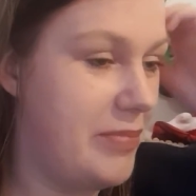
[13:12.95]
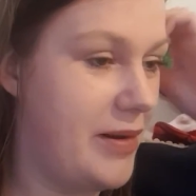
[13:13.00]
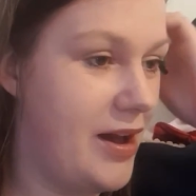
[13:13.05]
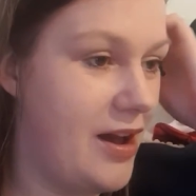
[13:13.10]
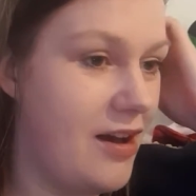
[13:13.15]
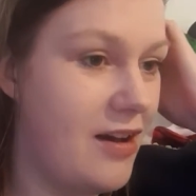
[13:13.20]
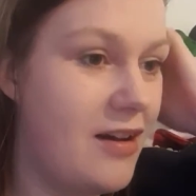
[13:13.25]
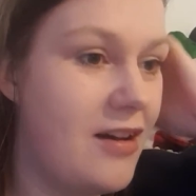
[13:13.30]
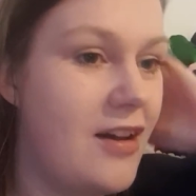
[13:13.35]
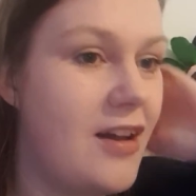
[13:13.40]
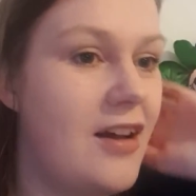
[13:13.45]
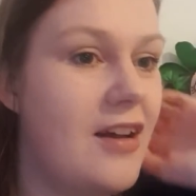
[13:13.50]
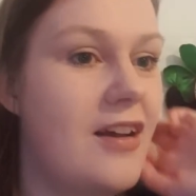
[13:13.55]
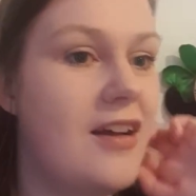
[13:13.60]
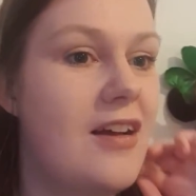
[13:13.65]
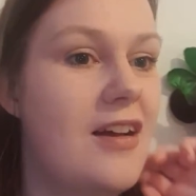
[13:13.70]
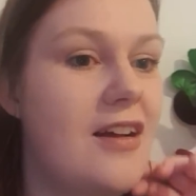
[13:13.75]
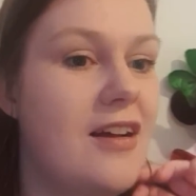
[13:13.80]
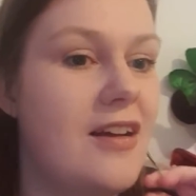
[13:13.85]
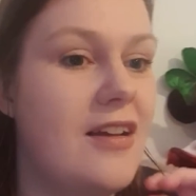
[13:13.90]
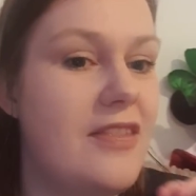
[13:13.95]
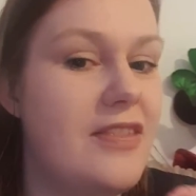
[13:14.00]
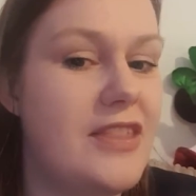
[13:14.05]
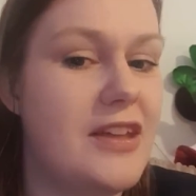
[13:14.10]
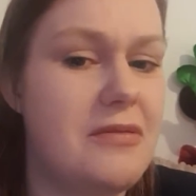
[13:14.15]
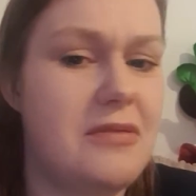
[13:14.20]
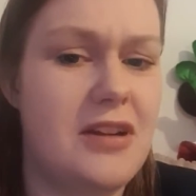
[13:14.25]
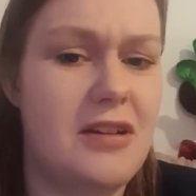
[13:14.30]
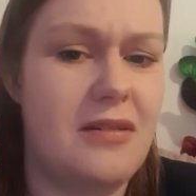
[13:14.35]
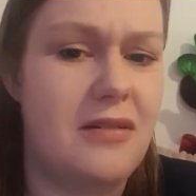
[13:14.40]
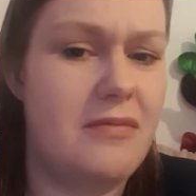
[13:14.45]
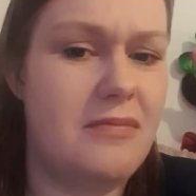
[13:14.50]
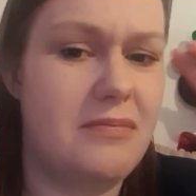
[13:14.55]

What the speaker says: but there were